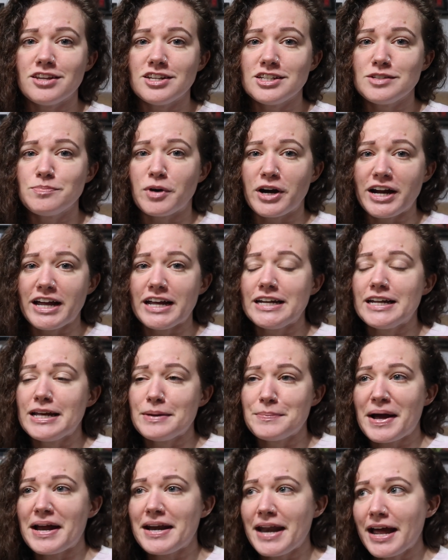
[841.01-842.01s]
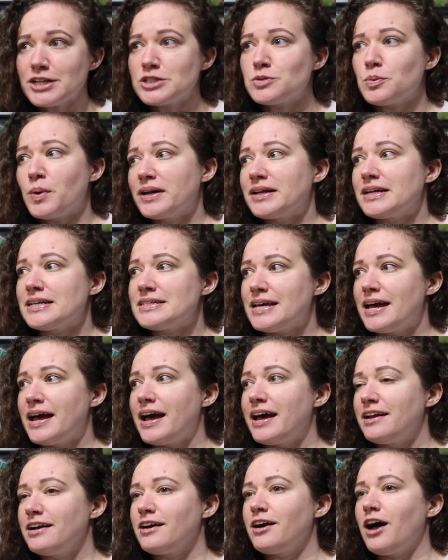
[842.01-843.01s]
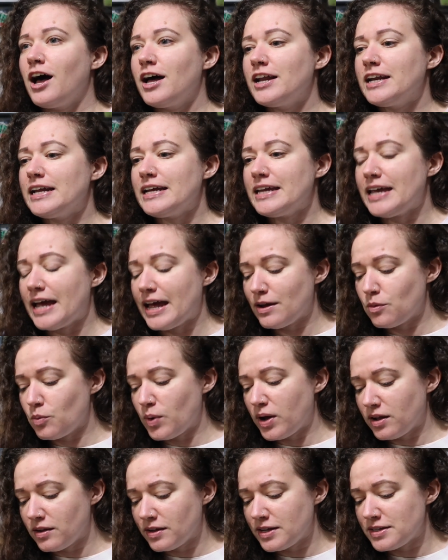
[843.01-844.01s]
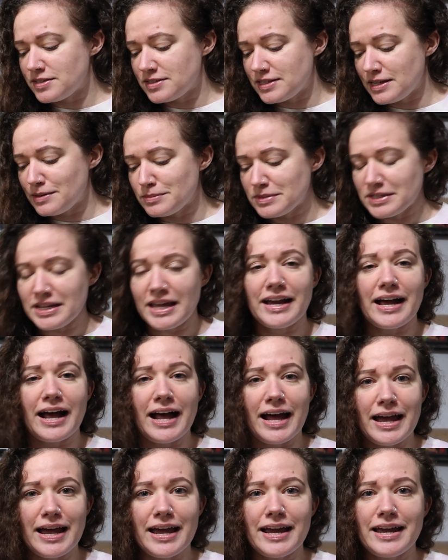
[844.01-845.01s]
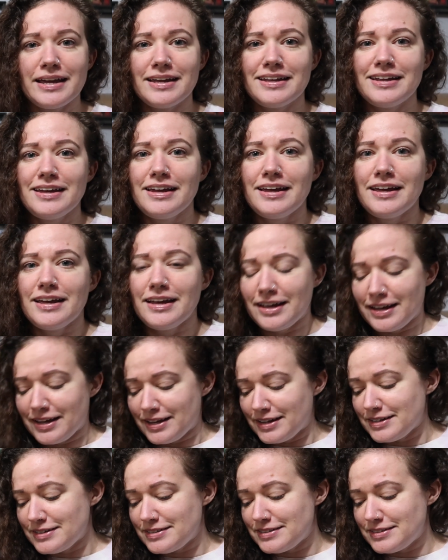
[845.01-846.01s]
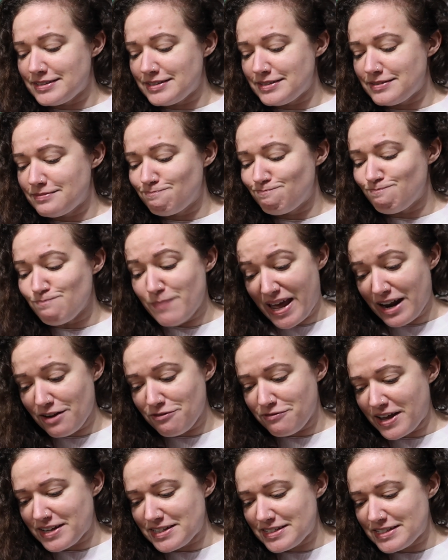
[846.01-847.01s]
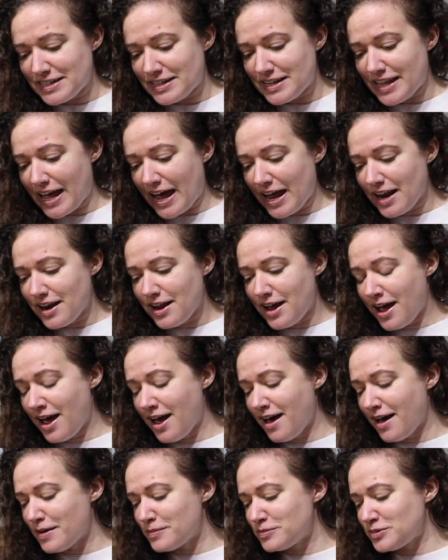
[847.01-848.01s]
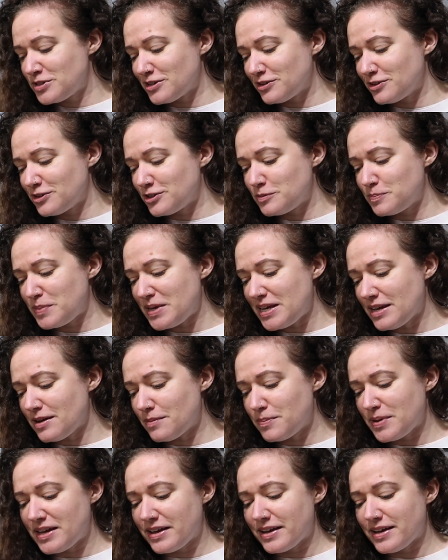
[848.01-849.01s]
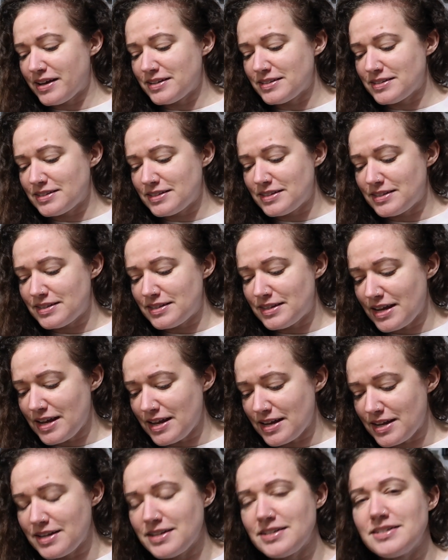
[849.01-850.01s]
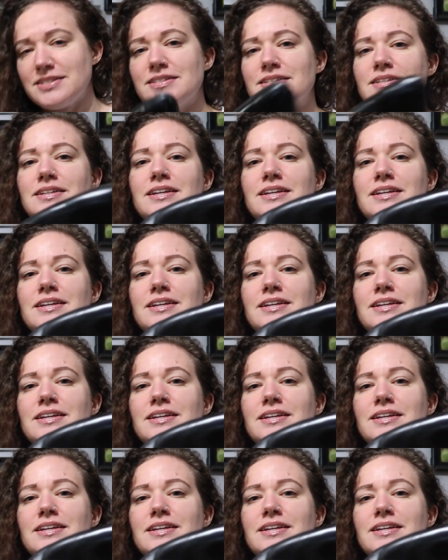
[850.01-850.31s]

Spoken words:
this brand in my next one because I hadn't gotten it yet. Well, it seems like I manifested that, so to speak, because this